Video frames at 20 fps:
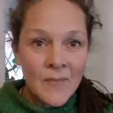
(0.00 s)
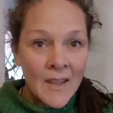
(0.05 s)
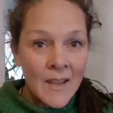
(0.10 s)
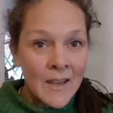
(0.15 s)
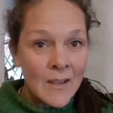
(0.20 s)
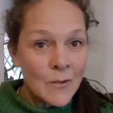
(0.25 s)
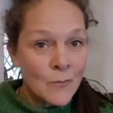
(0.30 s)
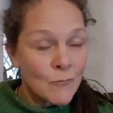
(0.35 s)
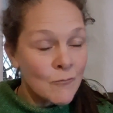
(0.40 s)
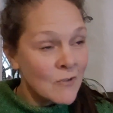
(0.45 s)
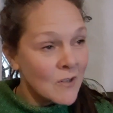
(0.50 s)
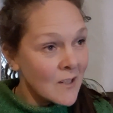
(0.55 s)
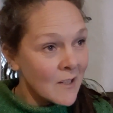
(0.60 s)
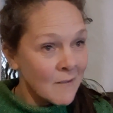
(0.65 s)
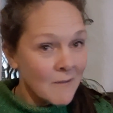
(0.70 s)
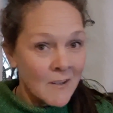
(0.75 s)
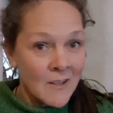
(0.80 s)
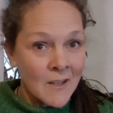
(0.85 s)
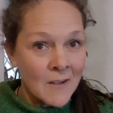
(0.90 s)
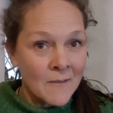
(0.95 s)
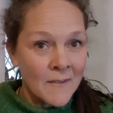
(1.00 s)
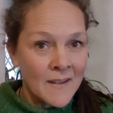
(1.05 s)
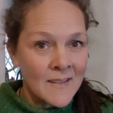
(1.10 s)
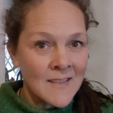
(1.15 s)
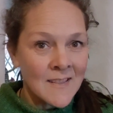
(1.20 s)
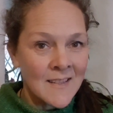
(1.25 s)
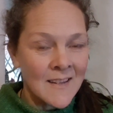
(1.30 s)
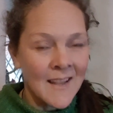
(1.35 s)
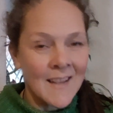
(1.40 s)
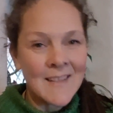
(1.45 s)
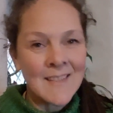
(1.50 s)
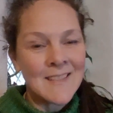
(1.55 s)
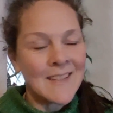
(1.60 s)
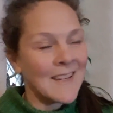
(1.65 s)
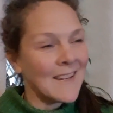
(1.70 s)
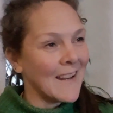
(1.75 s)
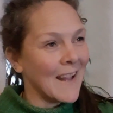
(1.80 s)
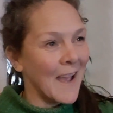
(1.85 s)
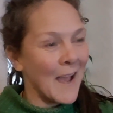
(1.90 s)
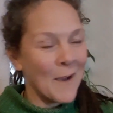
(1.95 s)
It's really, really
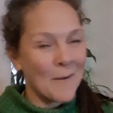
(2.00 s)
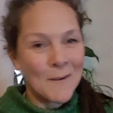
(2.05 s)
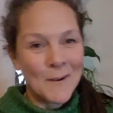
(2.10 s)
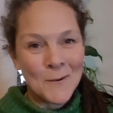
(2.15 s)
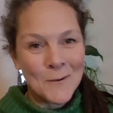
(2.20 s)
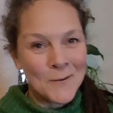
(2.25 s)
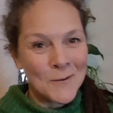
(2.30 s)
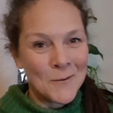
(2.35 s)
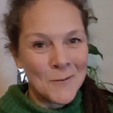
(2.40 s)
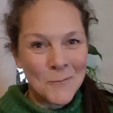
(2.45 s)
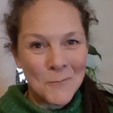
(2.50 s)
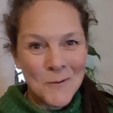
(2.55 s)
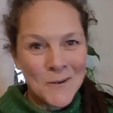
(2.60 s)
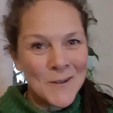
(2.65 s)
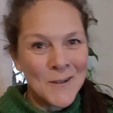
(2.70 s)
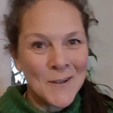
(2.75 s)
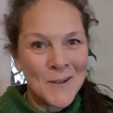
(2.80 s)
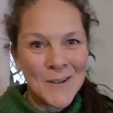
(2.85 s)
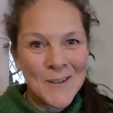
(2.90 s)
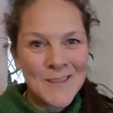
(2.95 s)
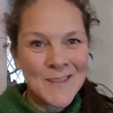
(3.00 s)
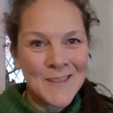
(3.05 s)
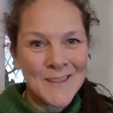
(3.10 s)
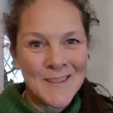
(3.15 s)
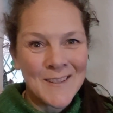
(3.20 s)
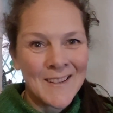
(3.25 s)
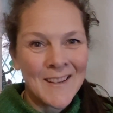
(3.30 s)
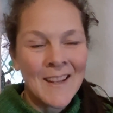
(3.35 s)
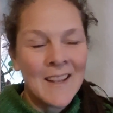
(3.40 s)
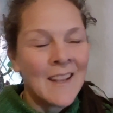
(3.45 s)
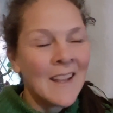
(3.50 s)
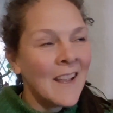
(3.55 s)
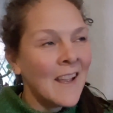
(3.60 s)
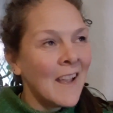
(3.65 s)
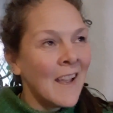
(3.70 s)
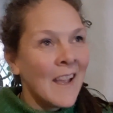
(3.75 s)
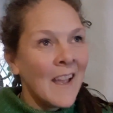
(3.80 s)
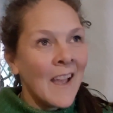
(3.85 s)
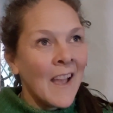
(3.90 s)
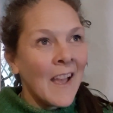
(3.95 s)
fascinating how it all works. And
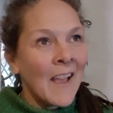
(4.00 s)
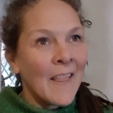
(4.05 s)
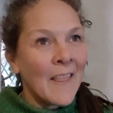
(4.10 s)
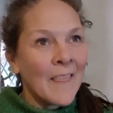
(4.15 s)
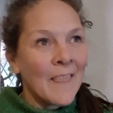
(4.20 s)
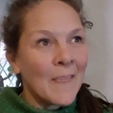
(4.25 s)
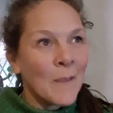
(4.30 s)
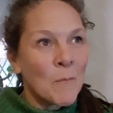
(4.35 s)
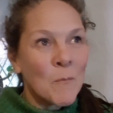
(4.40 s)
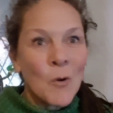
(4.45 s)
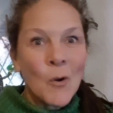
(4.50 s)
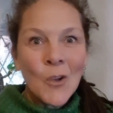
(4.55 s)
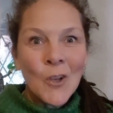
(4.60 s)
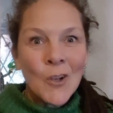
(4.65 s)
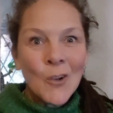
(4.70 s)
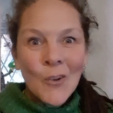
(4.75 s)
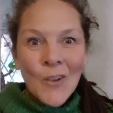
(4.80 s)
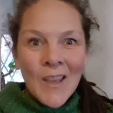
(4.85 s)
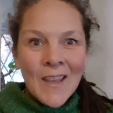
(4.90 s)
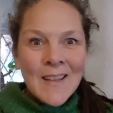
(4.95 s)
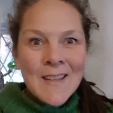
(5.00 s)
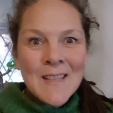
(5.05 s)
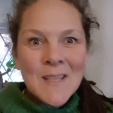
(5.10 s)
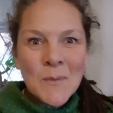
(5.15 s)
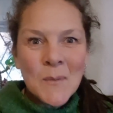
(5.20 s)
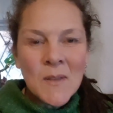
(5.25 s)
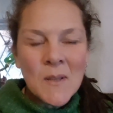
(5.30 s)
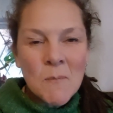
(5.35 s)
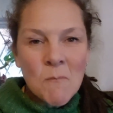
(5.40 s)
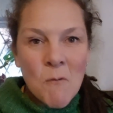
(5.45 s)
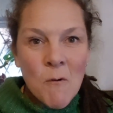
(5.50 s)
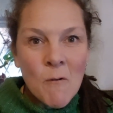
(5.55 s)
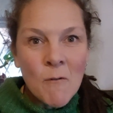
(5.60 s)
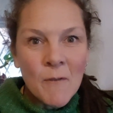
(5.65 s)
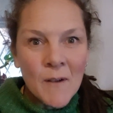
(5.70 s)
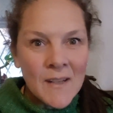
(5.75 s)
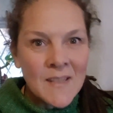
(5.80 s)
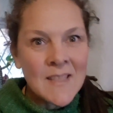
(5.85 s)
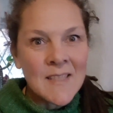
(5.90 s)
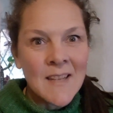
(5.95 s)
the more you look into it, the more
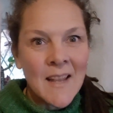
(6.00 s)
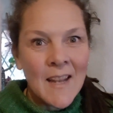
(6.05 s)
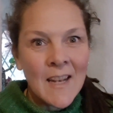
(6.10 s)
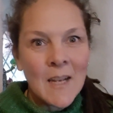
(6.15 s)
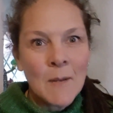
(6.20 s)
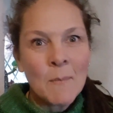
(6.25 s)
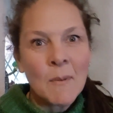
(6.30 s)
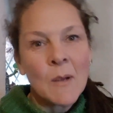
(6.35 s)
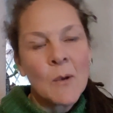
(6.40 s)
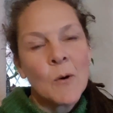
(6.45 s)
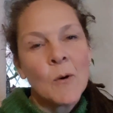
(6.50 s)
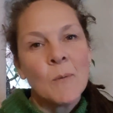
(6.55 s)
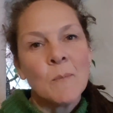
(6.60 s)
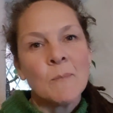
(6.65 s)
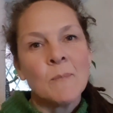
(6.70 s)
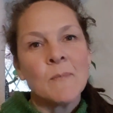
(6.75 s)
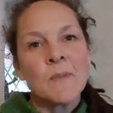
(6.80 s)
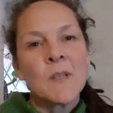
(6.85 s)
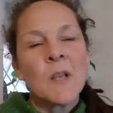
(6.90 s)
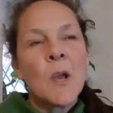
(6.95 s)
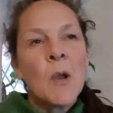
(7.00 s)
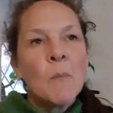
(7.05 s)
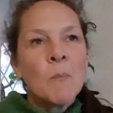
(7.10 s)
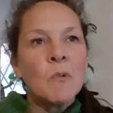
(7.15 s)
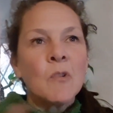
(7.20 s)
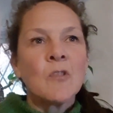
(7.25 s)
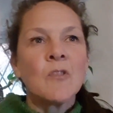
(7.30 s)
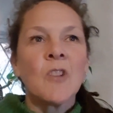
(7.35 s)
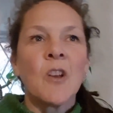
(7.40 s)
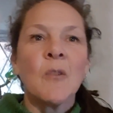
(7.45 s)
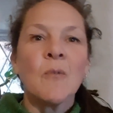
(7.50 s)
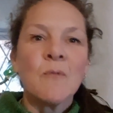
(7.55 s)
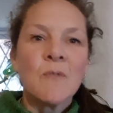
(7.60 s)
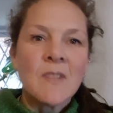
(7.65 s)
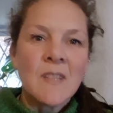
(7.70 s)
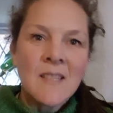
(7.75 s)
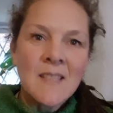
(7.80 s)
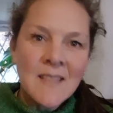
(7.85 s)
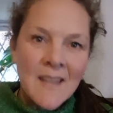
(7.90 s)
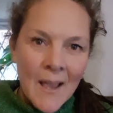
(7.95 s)
fascinating it becomes. But don't
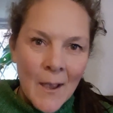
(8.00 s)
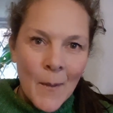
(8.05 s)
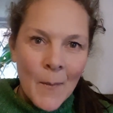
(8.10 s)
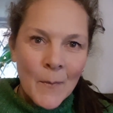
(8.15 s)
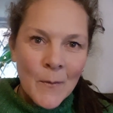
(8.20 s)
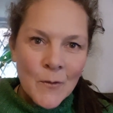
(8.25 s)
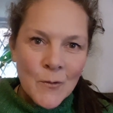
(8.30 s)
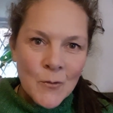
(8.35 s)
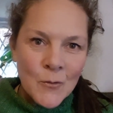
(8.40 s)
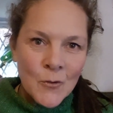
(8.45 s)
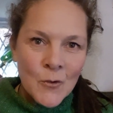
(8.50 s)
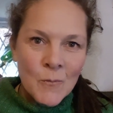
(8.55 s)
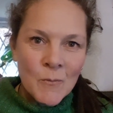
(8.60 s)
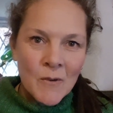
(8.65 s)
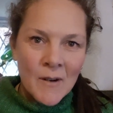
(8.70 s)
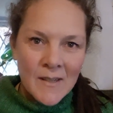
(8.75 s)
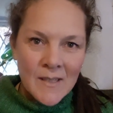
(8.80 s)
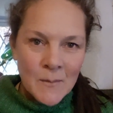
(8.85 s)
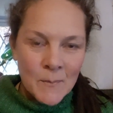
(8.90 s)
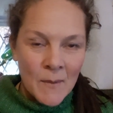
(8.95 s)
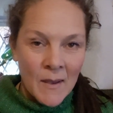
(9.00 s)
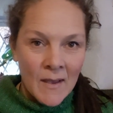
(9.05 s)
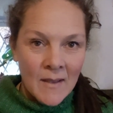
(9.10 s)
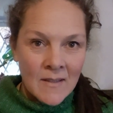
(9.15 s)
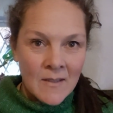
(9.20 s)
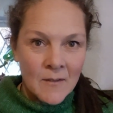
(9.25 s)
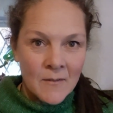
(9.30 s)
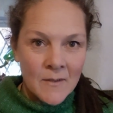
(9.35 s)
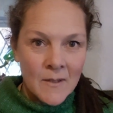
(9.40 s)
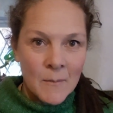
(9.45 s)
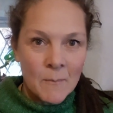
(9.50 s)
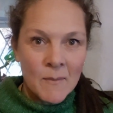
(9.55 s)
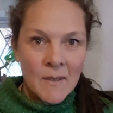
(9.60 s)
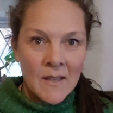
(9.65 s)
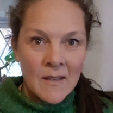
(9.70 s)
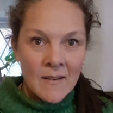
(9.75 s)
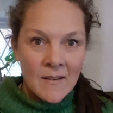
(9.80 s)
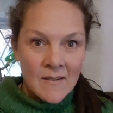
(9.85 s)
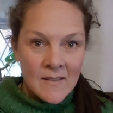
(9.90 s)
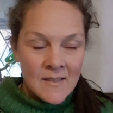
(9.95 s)
discount the trauma aspect of it,
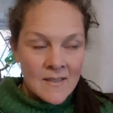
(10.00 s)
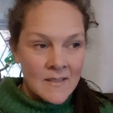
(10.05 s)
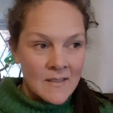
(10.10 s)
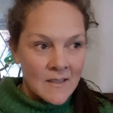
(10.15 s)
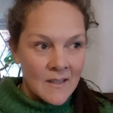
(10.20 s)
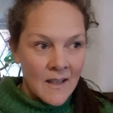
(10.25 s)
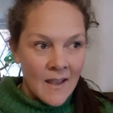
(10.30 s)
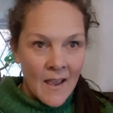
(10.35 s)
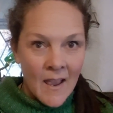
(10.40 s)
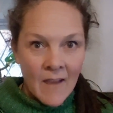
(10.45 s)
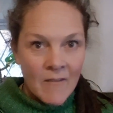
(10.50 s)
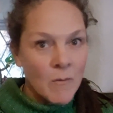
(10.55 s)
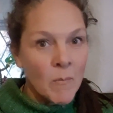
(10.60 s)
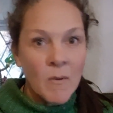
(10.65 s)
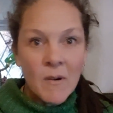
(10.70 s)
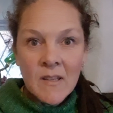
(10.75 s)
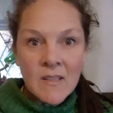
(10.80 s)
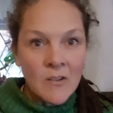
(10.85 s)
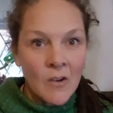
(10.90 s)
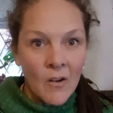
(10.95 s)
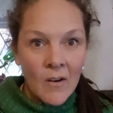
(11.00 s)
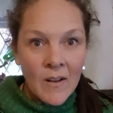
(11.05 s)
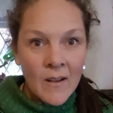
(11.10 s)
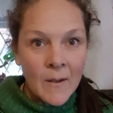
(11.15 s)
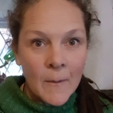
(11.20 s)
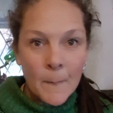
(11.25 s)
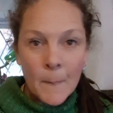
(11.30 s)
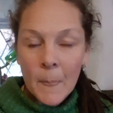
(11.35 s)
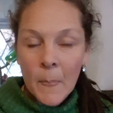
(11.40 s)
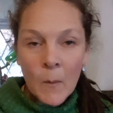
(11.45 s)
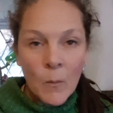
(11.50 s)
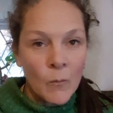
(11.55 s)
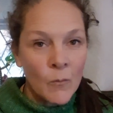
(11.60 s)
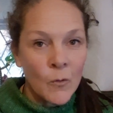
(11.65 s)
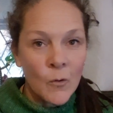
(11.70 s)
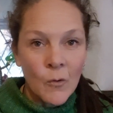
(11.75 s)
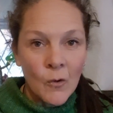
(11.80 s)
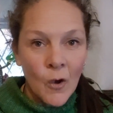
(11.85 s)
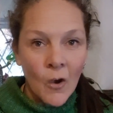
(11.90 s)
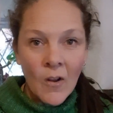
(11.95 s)
because everybody's got it. We've
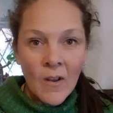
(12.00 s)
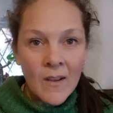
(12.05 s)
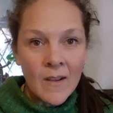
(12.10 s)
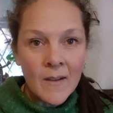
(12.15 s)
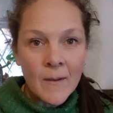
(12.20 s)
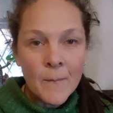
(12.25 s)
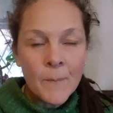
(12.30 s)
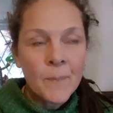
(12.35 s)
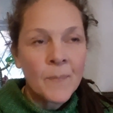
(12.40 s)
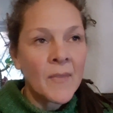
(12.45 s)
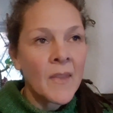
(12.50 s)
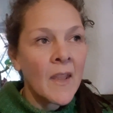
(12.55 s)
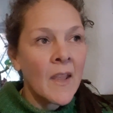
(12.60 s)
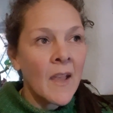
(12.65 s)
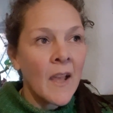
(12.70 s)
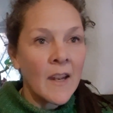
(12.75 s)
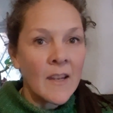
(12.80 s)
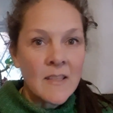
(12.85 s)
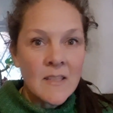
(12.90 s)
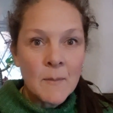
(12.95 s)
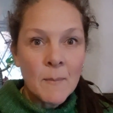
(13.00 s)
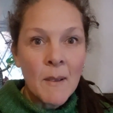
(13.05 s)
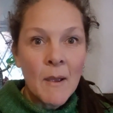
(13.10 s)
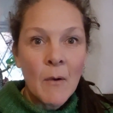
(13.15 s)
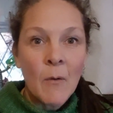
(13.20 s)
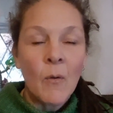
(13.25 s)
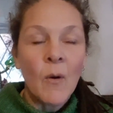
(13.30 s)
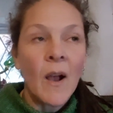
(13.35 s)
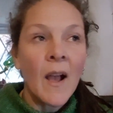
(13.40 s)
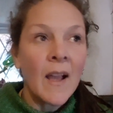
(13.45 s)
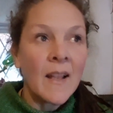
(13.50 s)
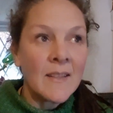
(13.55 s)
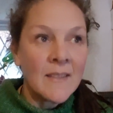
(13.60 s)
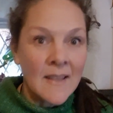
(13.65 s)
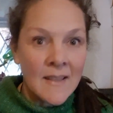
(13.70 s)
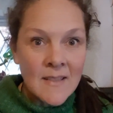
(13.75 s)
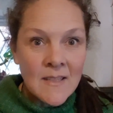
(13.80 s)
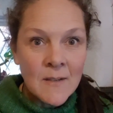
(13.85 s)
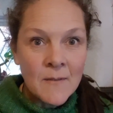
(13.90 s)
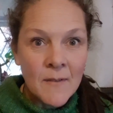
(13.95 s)
all got it. And it's about
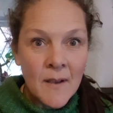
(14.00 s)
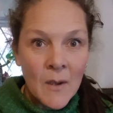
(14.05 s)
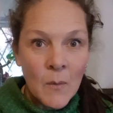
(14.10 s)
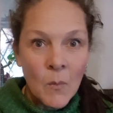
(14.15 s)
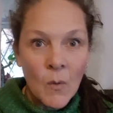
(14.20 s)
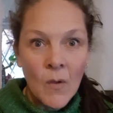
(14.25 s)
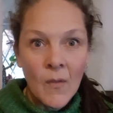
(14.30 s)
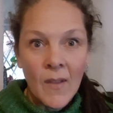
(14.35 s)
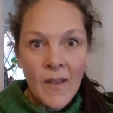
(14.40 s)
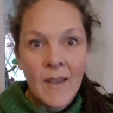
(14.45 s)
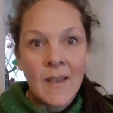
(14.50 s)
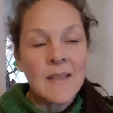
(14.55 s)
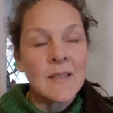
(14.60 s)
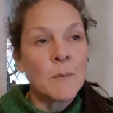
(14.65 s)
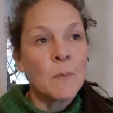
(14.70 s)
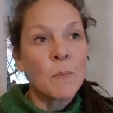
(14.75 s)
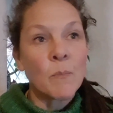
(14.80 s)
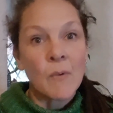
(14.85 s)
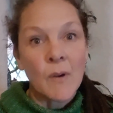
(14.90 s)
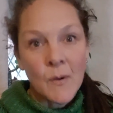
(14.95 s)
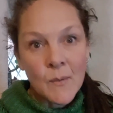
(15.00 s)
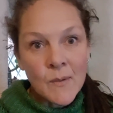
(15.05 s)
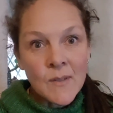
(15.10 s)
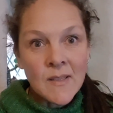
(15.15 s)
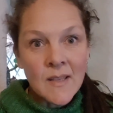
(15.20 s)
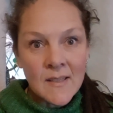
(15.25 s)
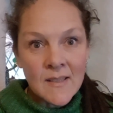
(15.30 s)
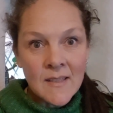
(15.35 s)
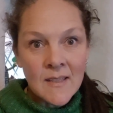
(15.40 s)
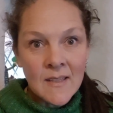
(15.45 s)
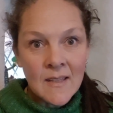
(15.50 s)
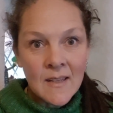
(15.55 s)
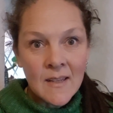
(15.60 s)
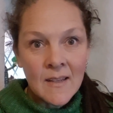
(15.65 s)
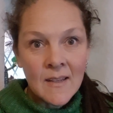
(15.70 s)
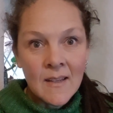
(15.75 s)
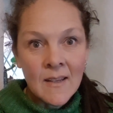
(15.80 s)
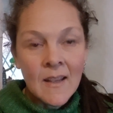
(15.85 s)
identifying what that is and processing it.